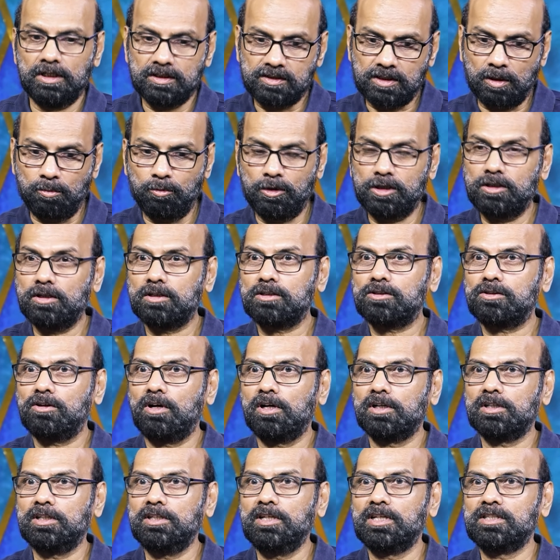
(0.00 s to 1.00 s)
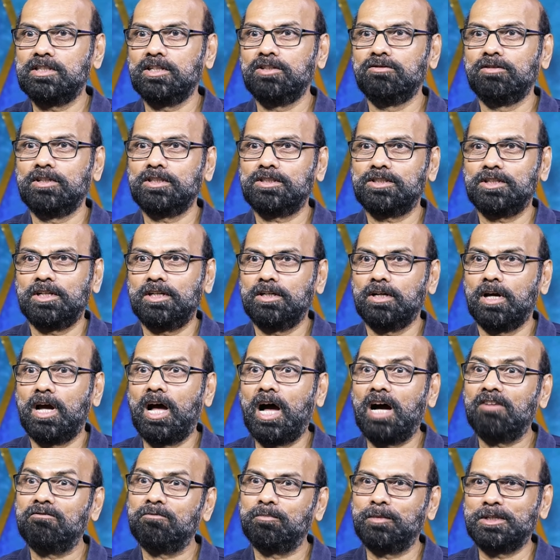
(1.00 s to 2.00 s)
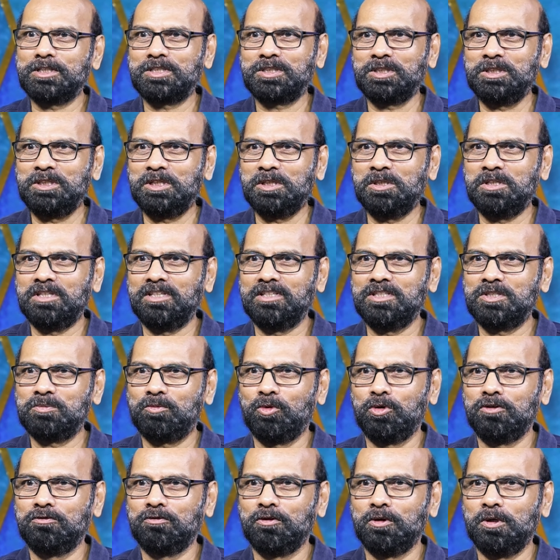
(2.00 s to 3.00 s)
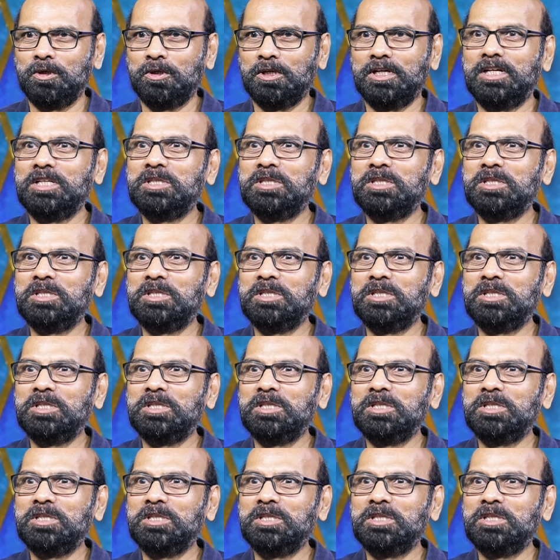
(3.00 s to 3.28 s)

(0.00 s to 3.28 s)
Some other stock he has invested half percent in this mm-hmm. portfolio.